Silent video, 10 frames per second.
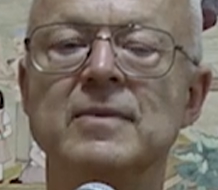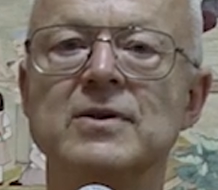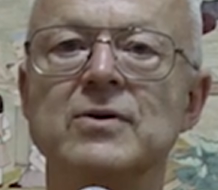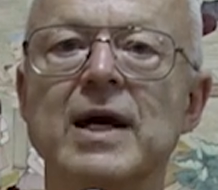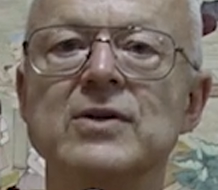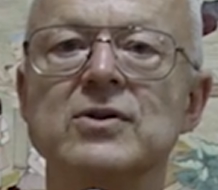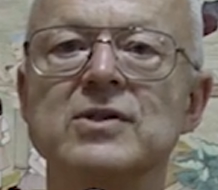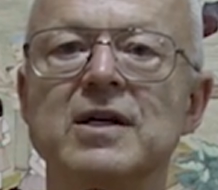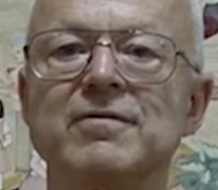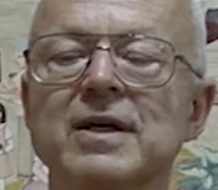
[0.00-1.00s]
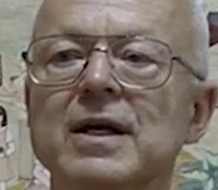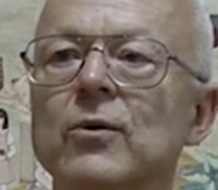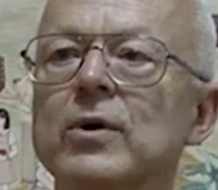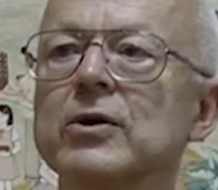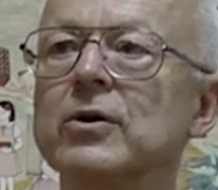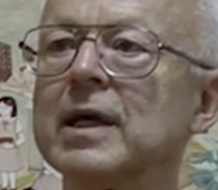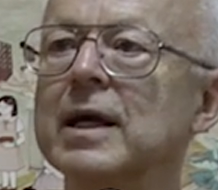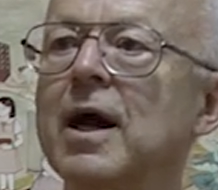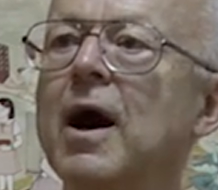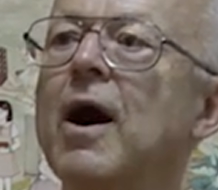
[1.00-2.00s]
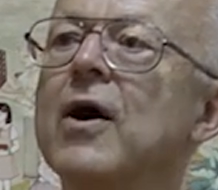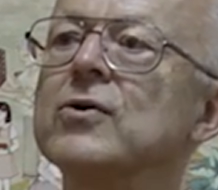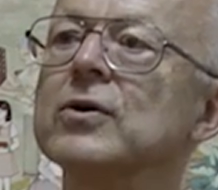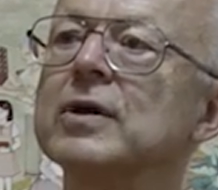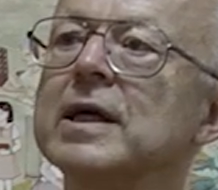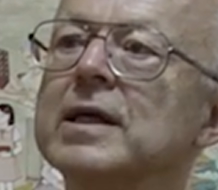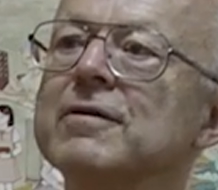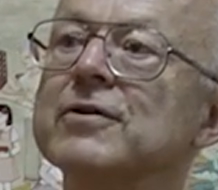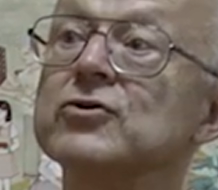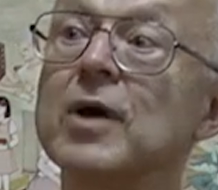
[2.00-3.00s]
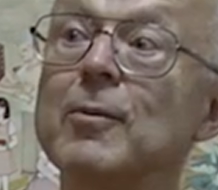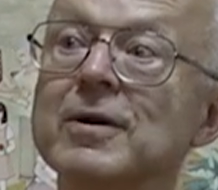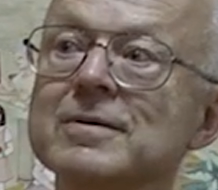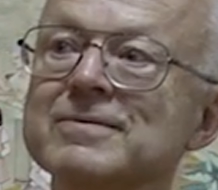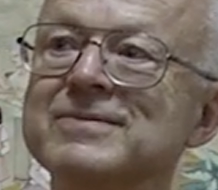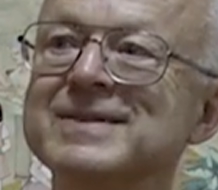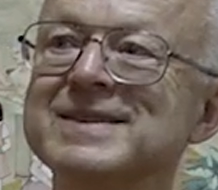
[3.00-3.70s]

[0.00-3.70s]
So ask yourself, when you're looking, are you looking for trouble?